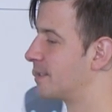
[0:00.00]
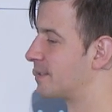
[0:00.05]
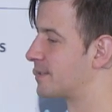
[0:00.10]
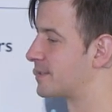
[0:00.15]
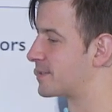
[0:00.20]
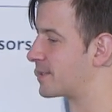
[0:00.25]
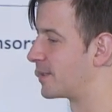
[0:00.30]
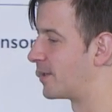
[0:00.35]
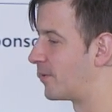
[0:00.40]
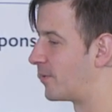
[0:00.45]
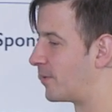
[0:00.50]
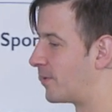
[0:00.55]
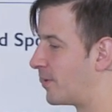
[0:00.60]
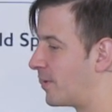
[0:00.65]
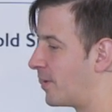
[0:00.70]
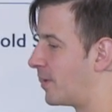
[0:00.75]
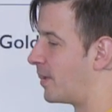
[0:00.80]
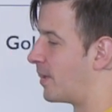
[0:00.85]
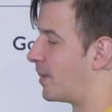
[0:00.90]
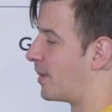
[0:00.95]
So
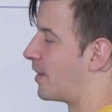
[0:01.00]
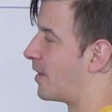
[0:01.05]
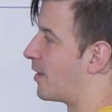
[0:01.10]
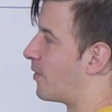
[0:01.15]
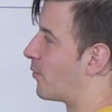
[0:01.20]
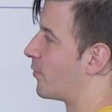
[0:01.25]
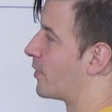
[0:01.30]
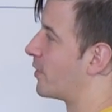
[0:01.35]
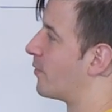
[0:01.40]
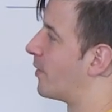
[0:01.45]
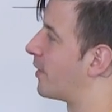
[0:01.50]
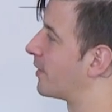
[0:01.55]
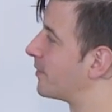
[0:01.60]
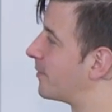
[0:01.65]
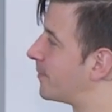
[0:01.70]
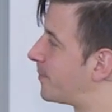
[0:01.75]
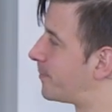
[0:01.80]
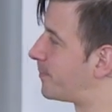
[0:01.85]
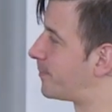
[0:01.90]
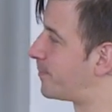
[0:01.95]
we want
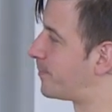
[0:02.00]
to